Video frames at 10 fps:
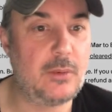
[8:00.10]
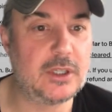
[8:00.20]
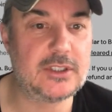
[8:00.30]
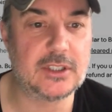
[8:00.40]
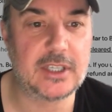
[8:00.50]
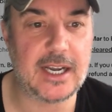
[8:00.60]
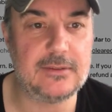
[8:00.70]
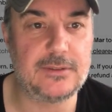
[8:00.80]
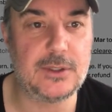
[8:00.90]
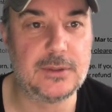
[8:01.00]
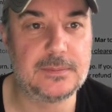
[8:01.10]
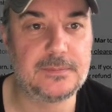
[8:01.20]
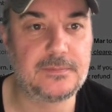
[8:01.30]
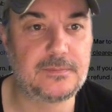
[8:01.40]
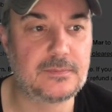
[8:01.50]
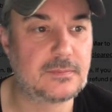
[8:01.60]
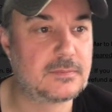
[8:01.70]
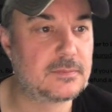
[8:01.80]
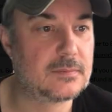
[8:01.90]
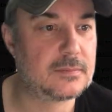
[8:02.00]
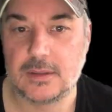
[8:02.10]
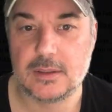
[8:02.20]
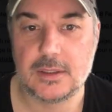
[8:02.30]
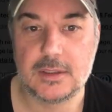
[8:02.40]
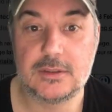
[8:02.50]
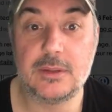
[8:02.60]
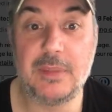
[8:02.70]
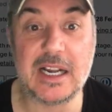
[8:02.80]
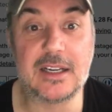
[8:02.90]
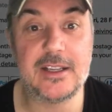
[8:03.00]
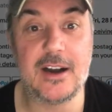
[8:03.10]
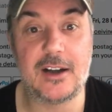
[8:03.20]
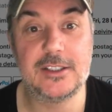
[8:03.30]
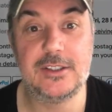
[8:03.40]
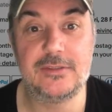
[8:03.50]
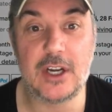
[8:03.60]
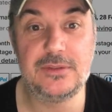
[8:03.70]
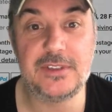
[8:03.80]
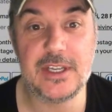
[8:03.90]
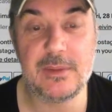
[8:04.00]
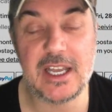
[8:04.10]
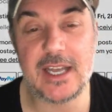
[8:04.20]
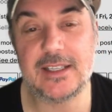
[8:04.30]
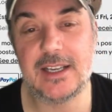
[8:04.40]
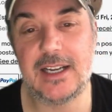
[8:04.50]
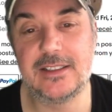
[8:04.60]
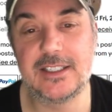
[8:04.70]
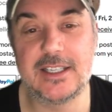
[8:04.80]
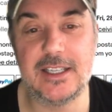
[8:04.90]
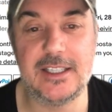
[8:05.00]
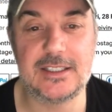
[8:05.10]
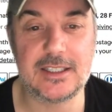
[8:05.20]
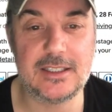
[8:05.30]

one to look out for. So we're back on the Art Nouveau theme again. Now look at this.